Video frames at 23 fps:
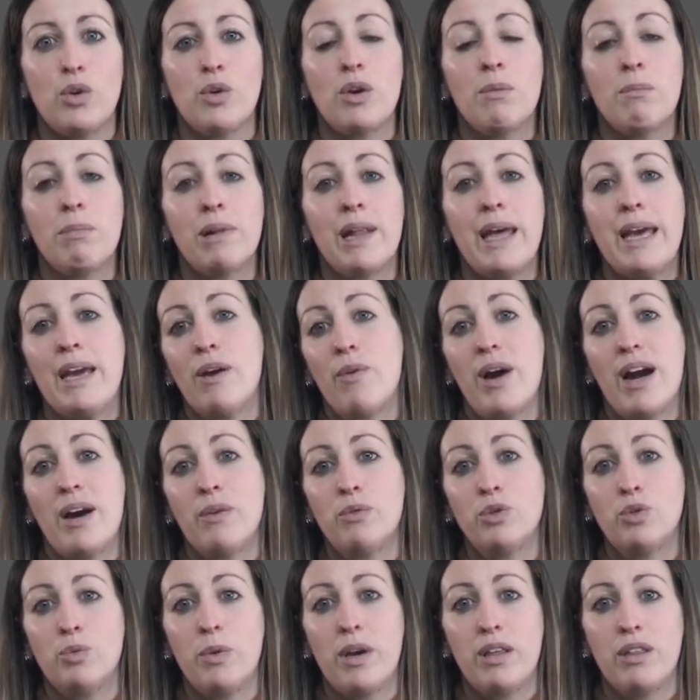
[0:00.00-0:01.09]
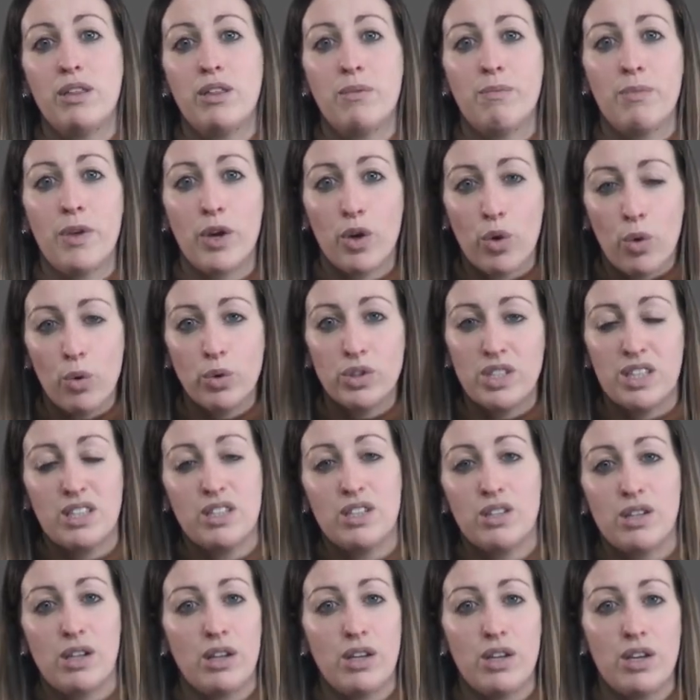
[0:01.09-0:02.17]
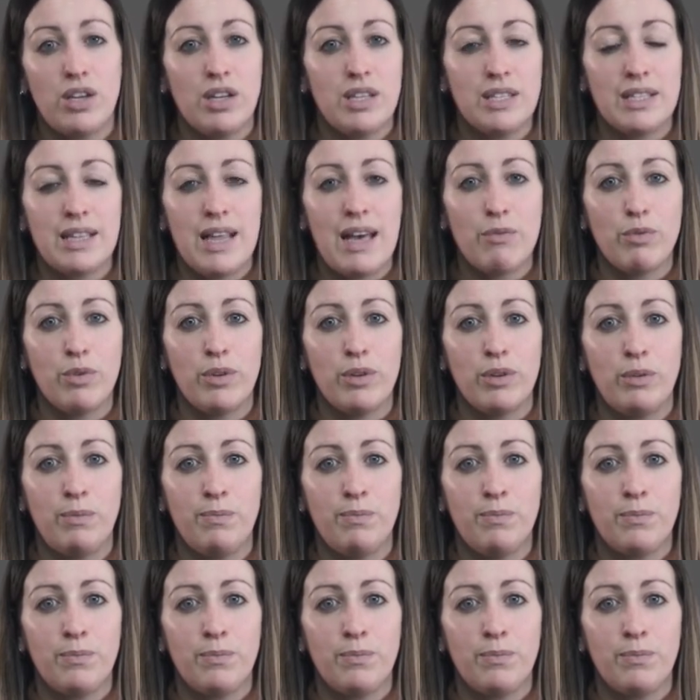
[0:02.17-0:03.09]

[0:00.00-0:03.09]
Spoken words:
can play around with according to the learner's level.